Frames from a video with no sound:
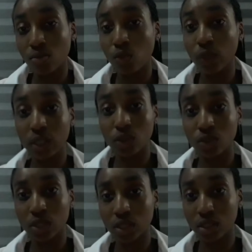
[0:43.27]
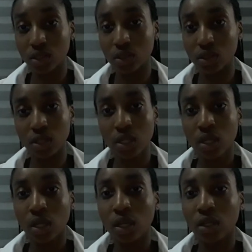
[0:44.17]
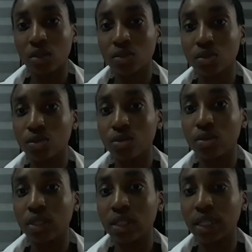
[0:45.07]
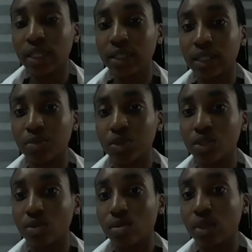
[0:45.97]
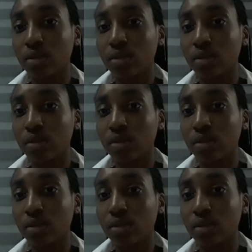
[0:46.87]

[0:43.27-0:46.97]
when all this is done. And also the next step is to